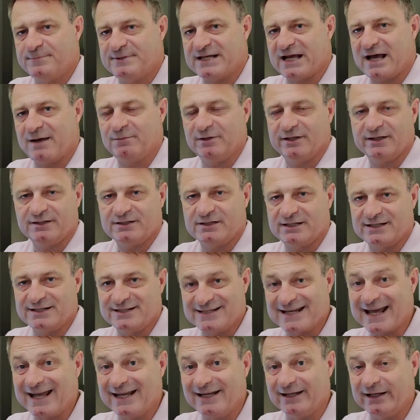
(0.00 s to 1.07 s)
tablet
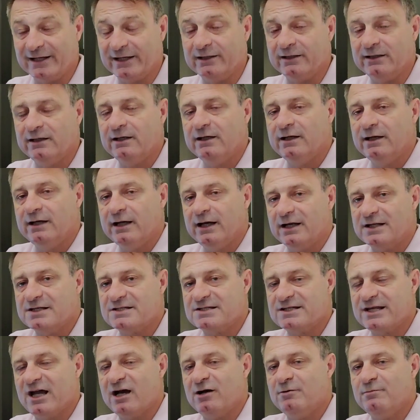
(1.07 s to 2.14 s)
container and
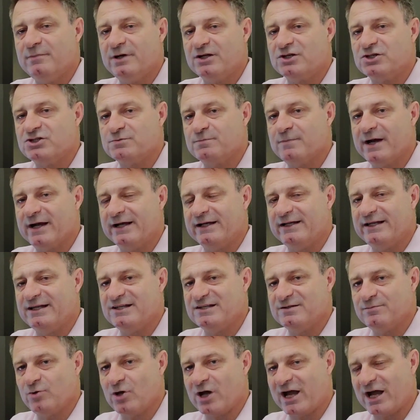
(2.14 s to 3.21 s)
see how much
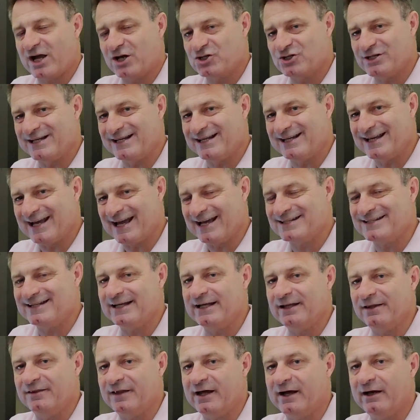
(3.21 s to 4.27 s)
magnesium you're actually
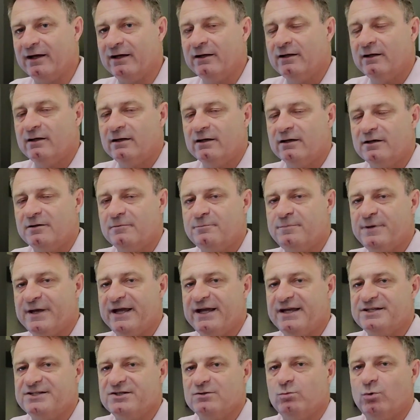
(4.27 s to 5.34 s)
getting in that
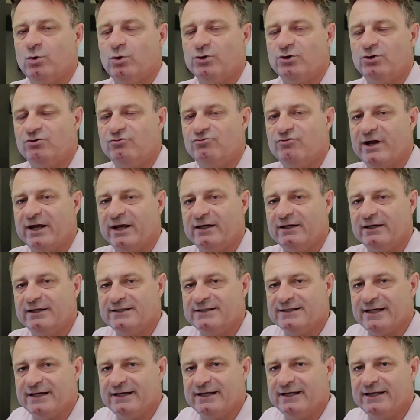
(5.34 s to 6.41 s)
compared to what your regular
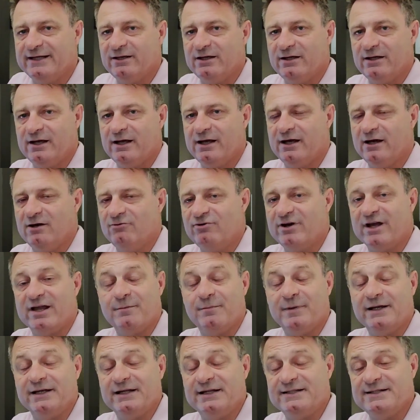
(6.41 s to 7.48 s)
daily uh,
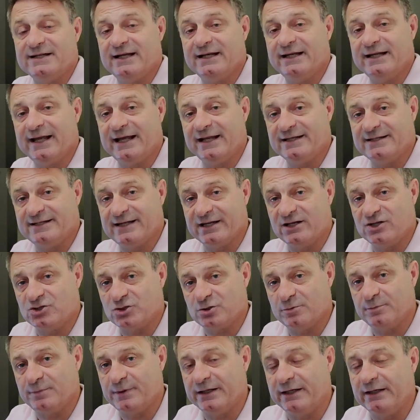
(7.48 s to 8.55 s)
recommended daily intake
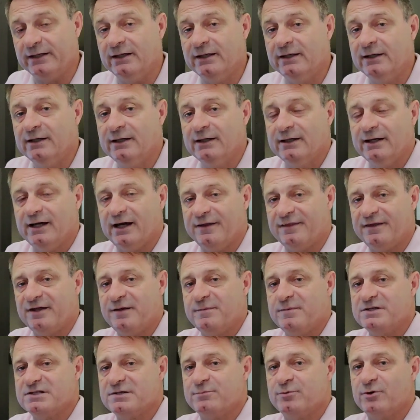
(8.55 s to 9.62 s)
should be. I think
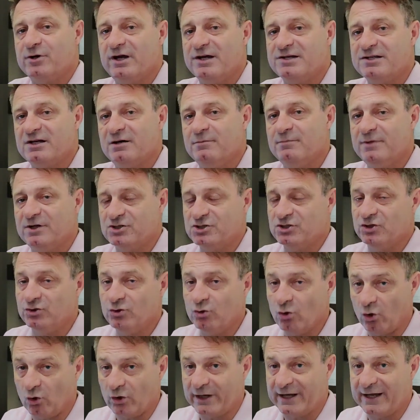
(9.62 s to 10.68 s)
you'd be surprised how much you're
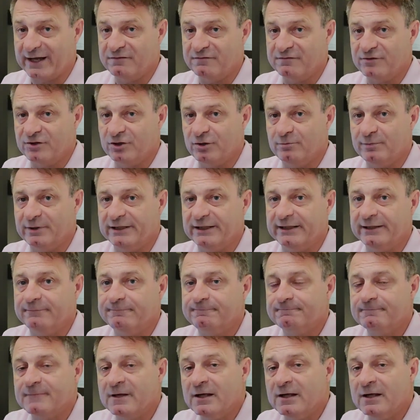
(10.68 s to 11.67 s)
not getting for your money.